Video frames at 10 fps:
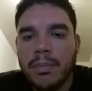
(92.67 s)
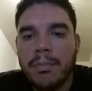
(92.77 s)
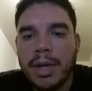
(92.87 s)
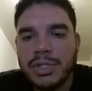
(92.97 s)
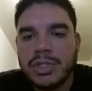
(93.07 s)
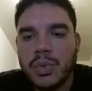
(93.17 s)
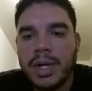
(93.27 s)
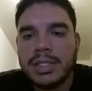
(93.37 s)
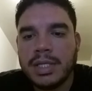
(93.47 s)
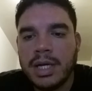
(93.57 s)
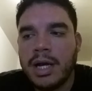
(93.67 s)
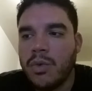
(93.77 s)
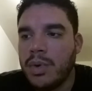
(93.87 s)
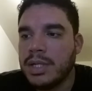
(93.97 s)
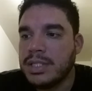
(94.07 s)
measure twice and cut
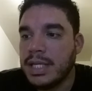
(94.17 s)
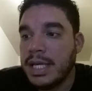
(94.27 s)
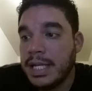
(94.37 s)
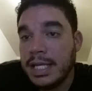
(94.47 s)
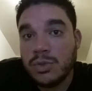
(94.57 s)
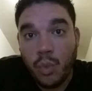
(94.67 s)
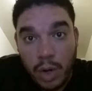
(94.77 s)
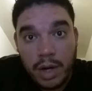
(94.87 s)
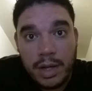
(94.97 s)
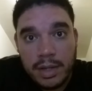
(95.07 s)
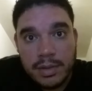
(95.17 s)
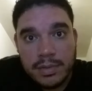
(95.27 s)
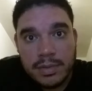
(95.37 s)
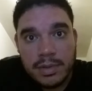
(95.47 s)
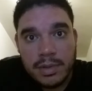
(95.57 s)
once, in his work,
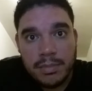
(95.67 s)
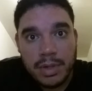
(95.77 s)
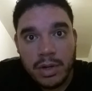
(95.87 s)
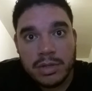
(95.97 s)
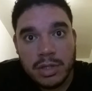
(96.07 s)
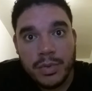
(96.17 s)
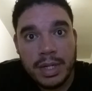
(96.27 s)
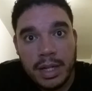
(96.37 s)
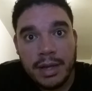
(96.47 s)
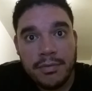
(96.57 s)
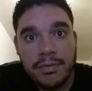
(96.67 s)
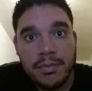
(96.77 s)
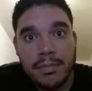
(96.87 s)
but also in life.